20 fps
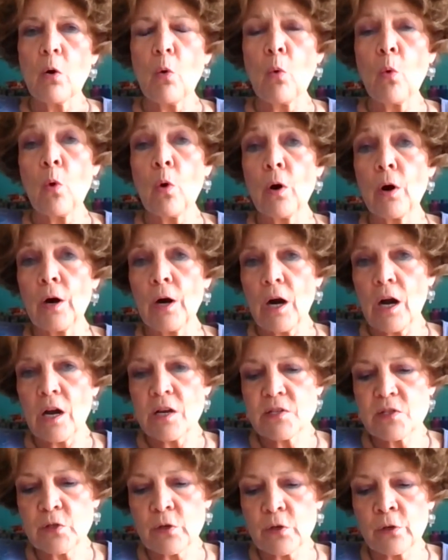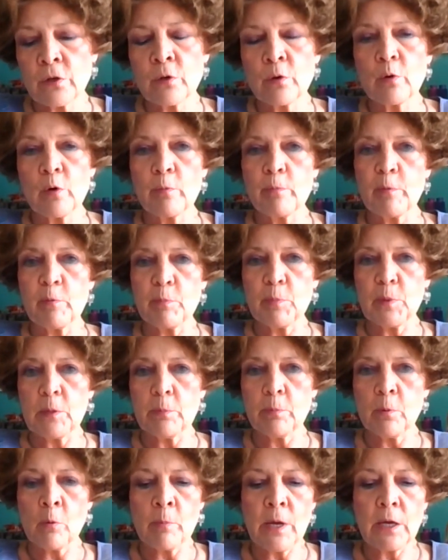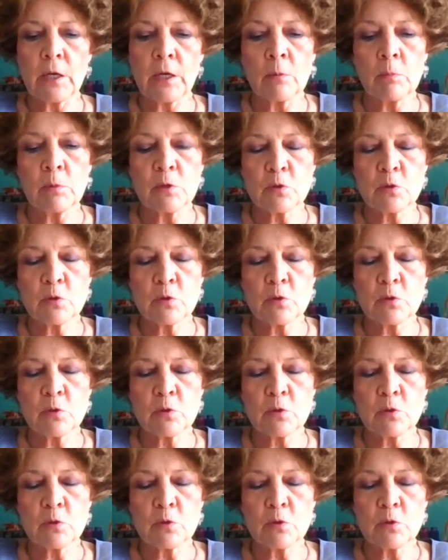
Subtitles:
or a certain group of people making